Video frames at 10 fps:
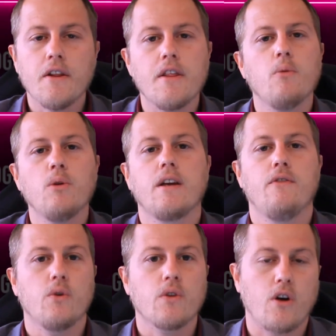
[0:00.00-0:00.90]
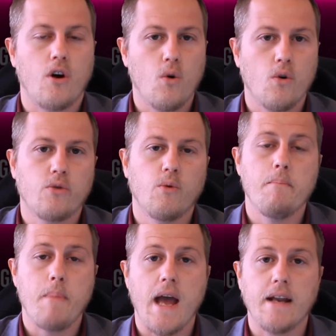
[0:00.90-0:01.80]
They will give you the code to
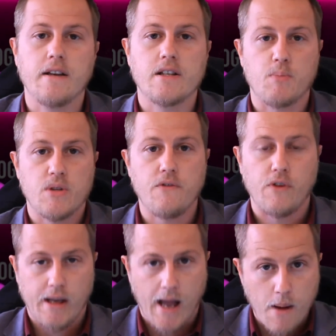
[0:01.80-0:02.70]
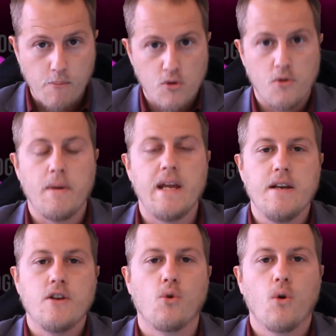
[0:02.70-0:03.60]
embed a specific cam room
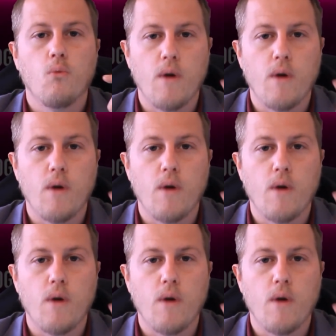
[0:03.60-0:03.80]
in your